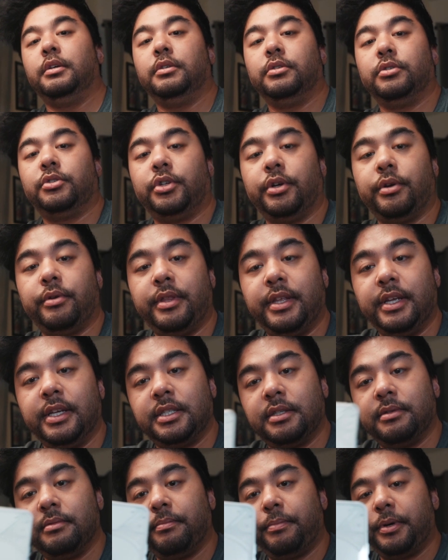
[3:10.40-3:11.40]
So
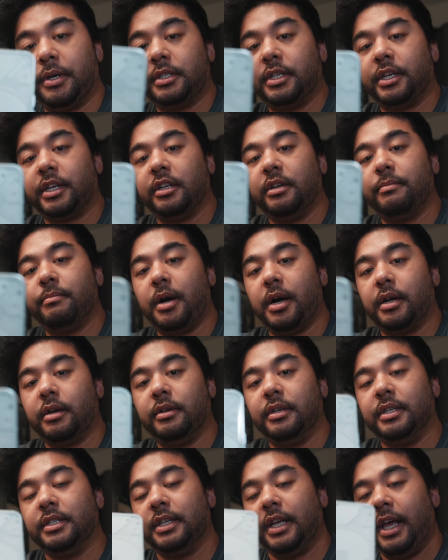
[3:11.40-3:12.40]
this particular
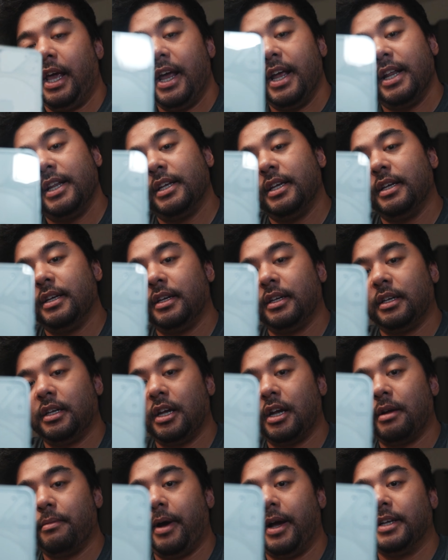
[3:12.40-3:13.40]
model is 8
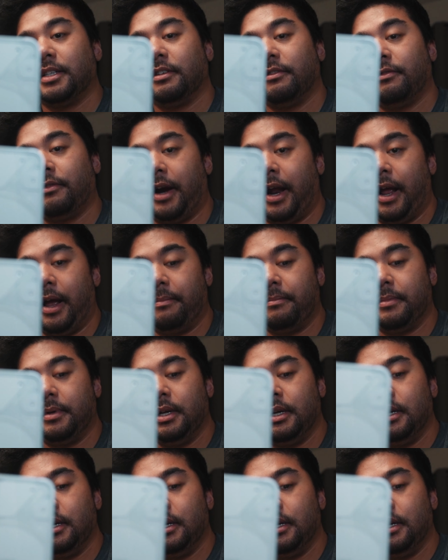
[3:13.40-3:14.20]
GB of RAM,